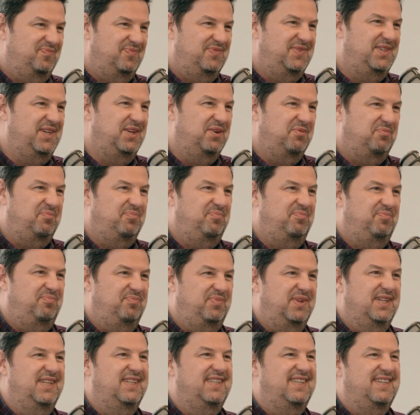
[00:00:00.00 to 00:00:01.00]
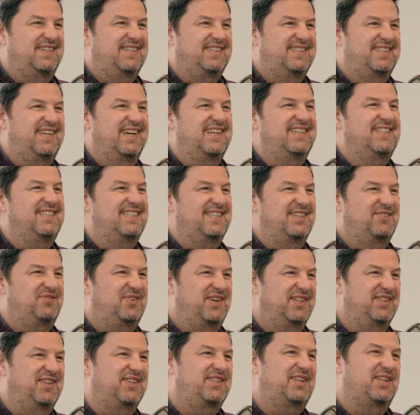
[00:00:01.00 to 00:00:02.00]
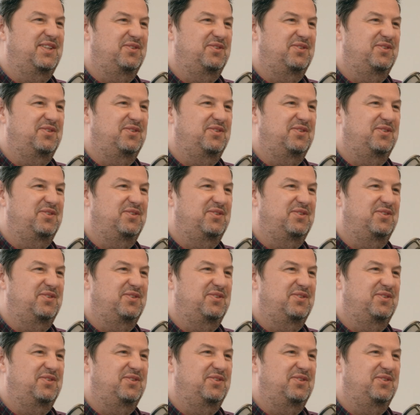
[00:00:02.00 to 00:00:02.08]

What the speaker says: geopolitical tension and whatnot.